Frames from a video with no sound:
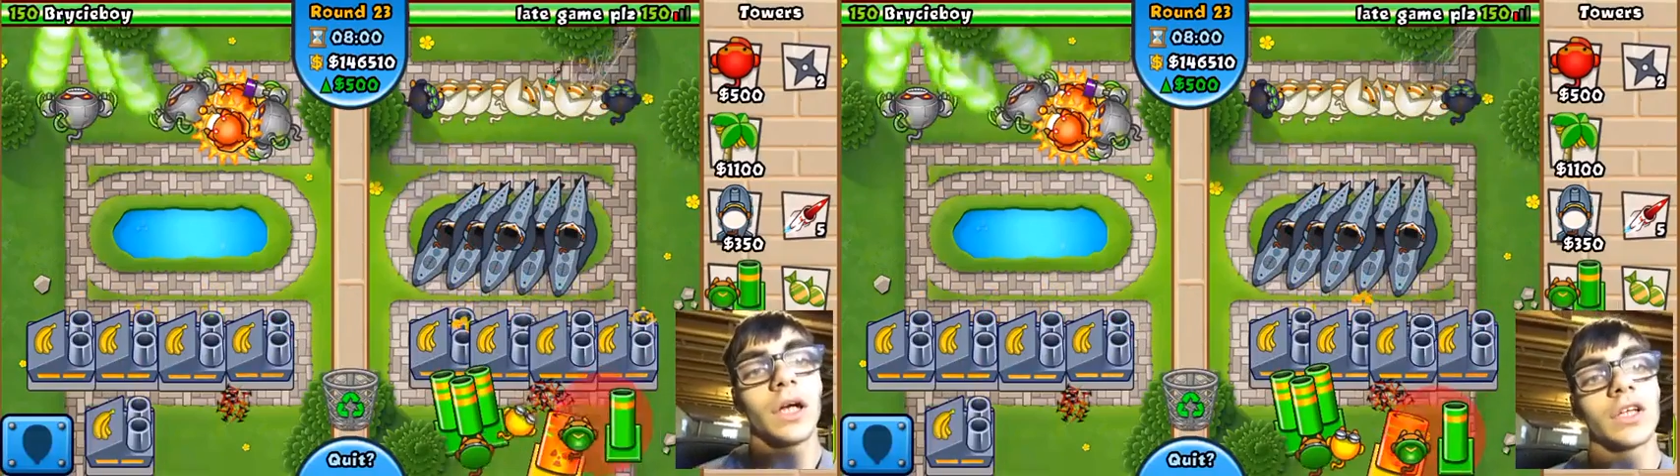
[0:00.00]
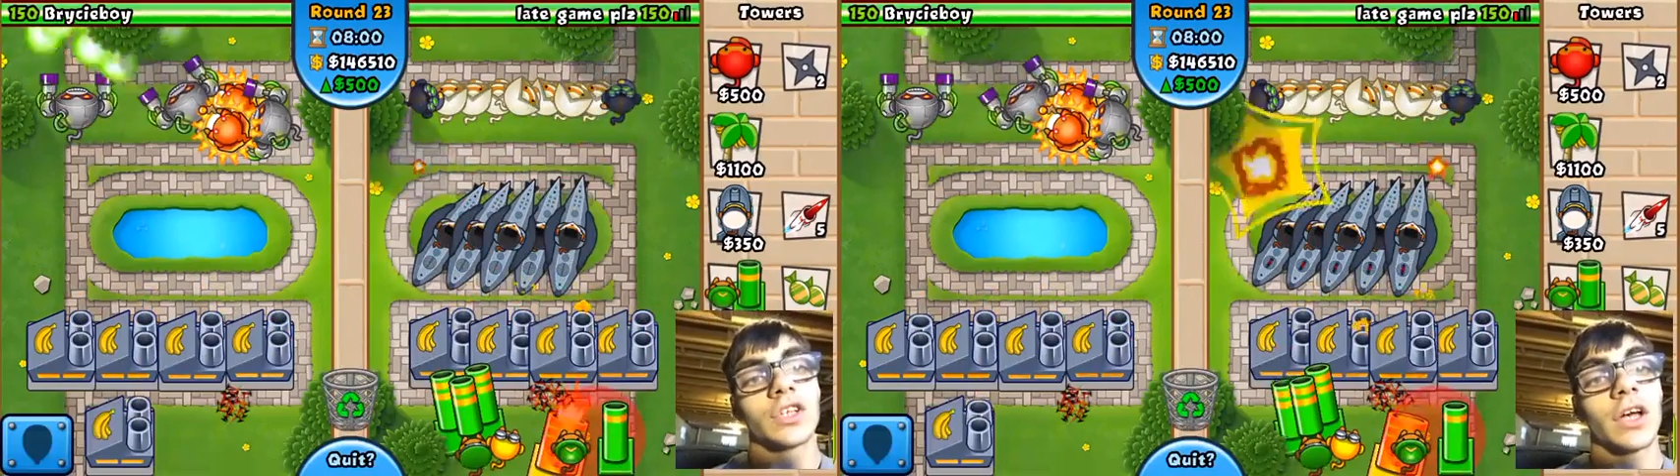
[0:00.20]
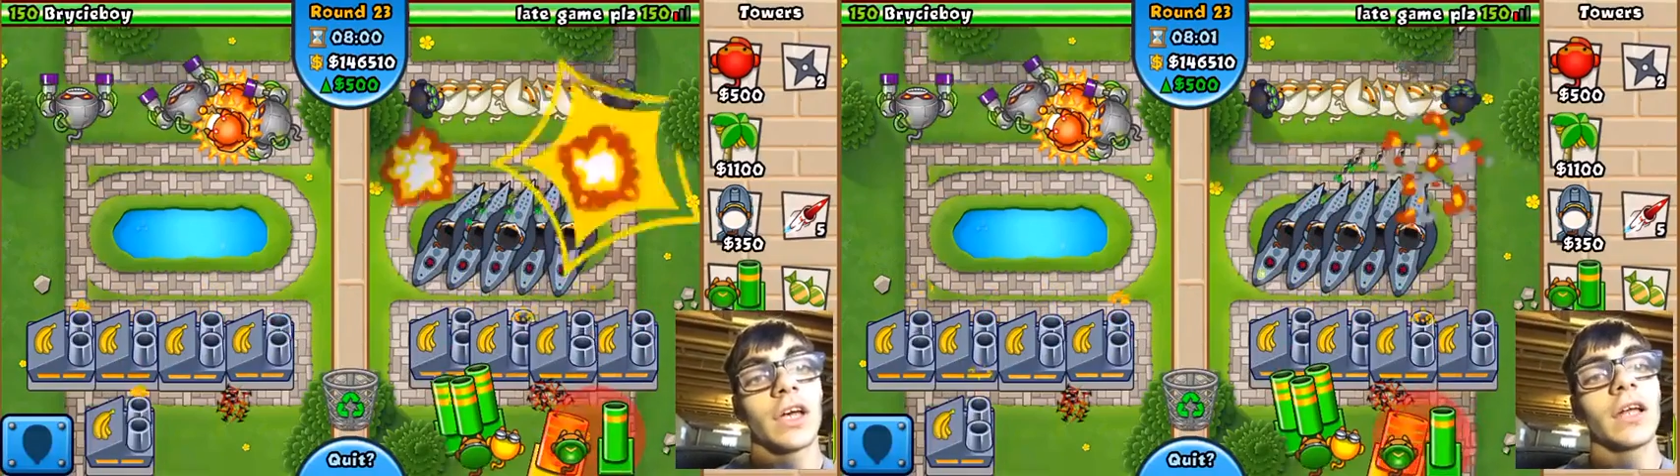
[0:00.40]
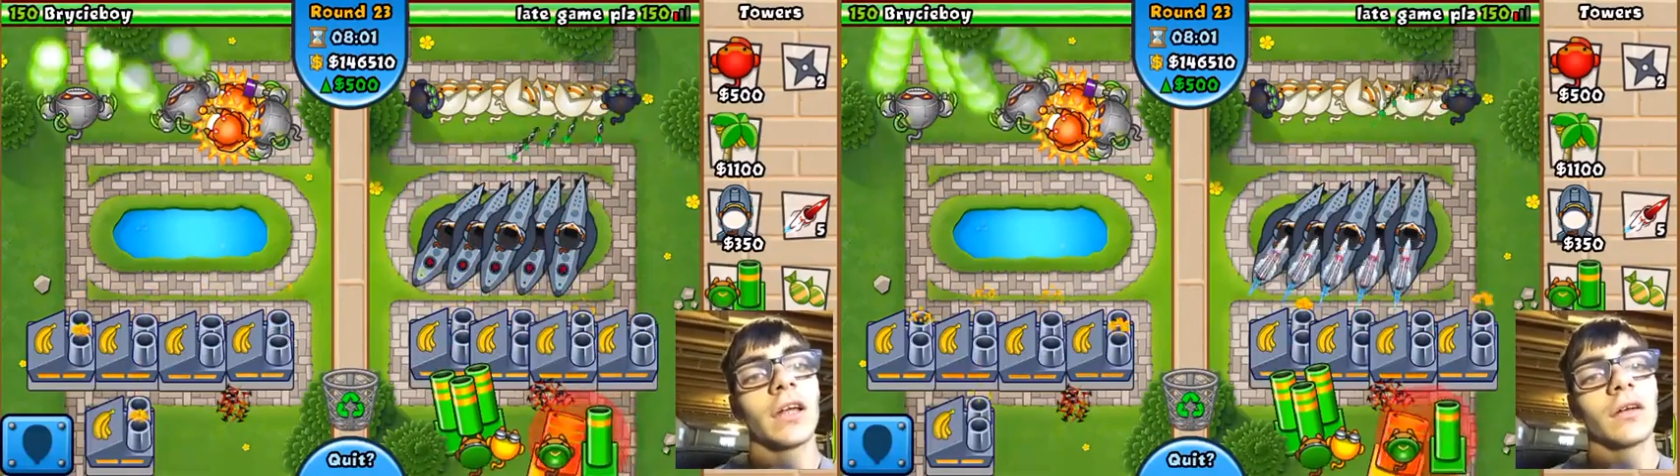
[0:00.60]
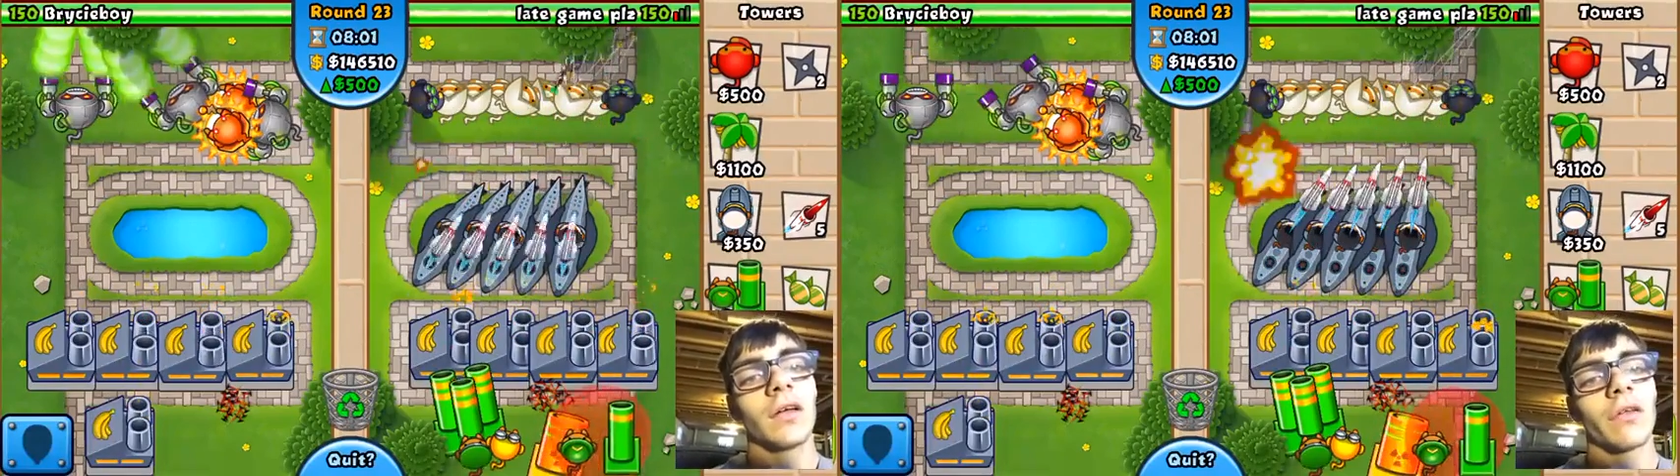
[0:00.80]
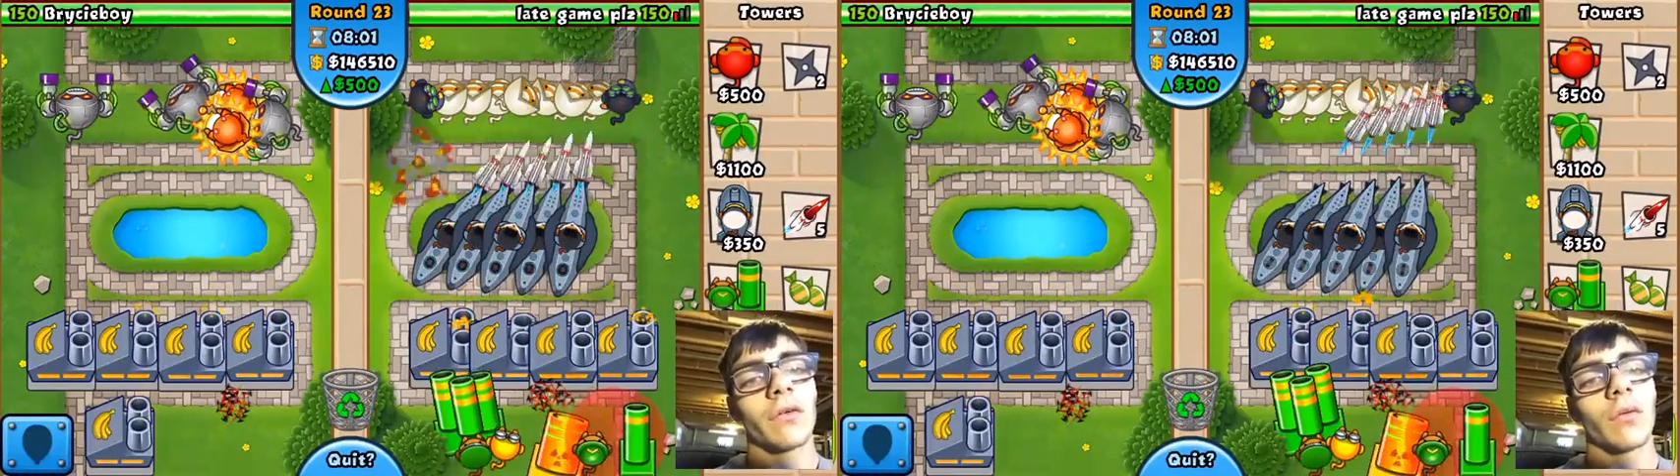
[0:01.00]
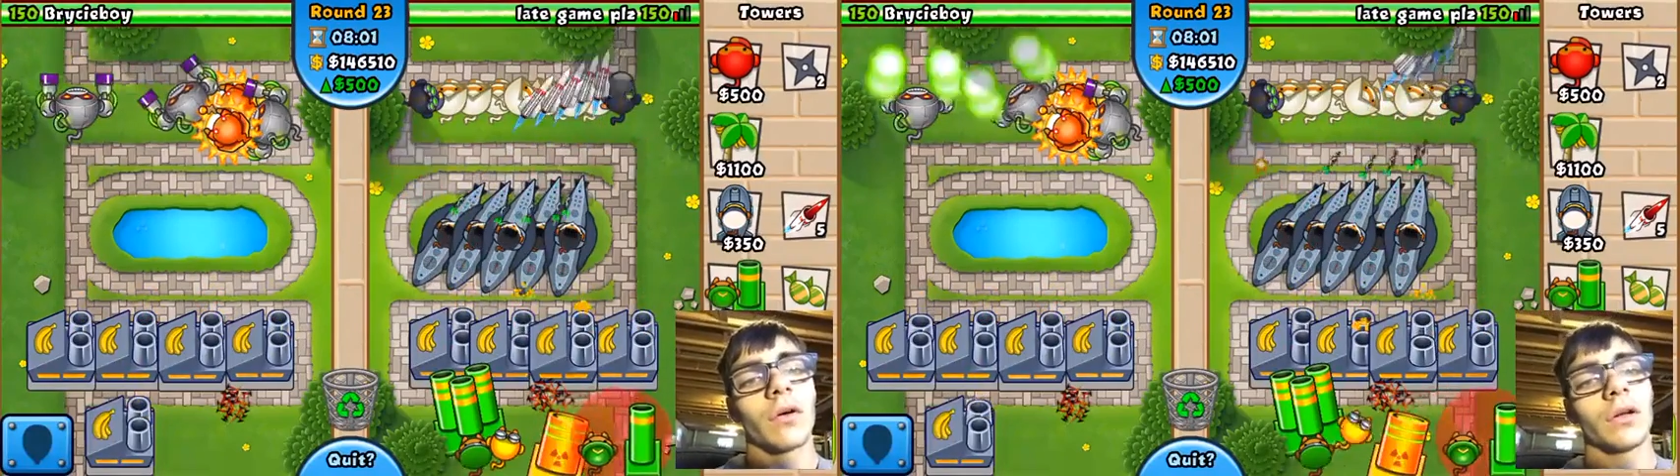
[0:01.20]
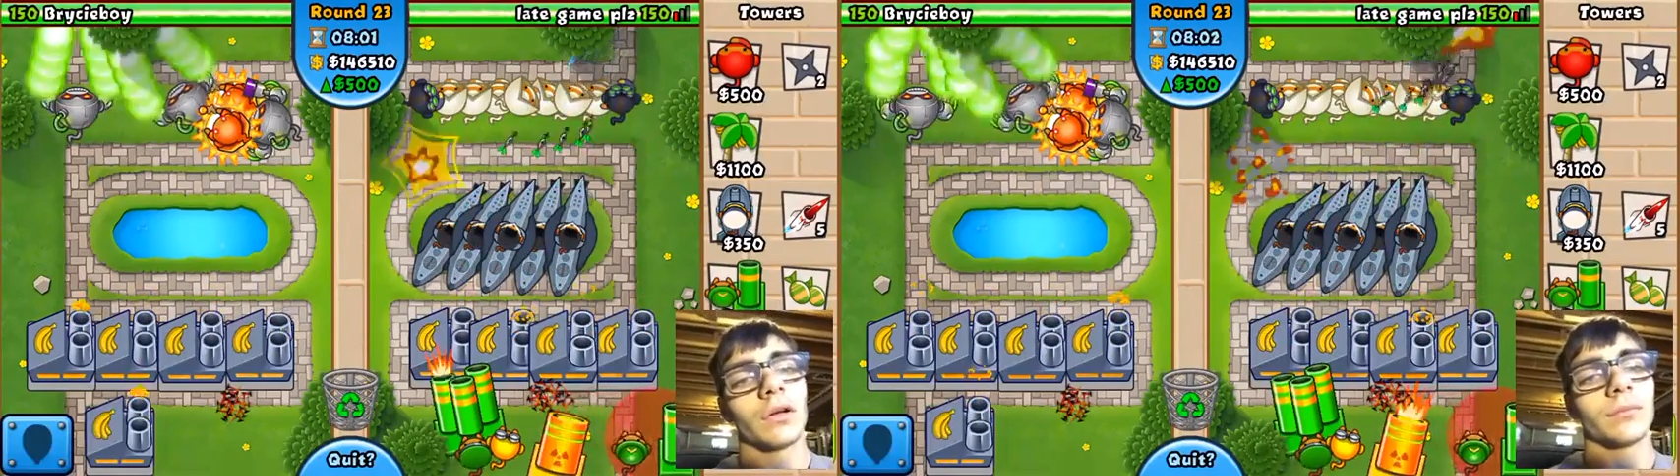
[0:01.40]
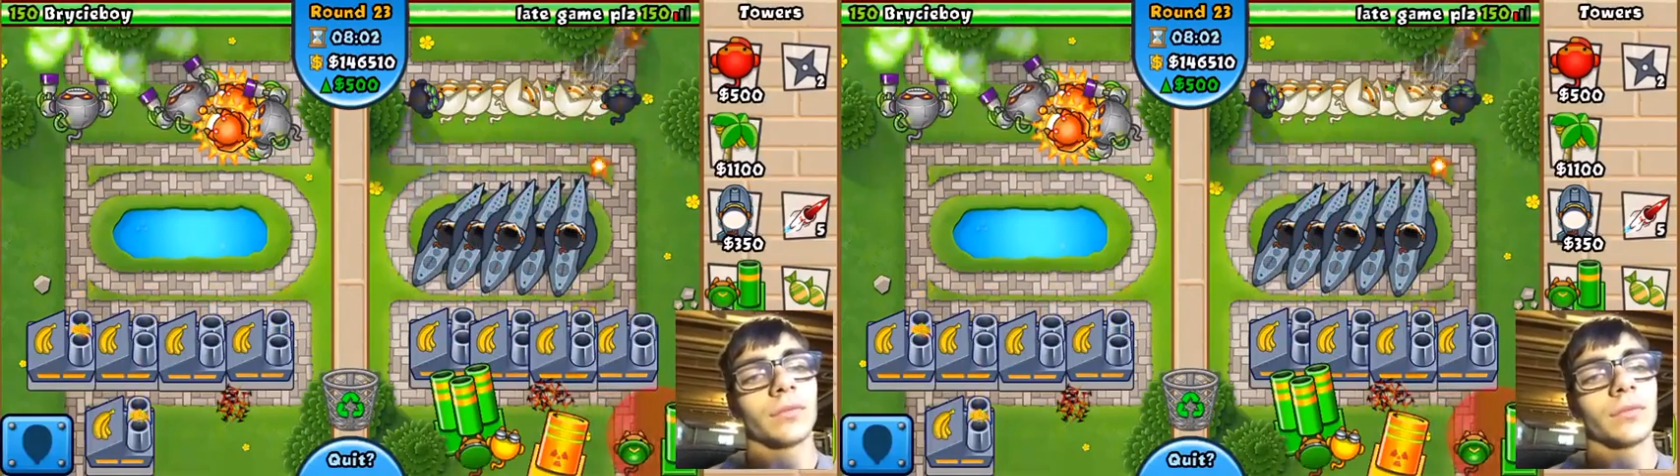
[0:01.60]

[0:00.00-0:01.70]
So I get another one,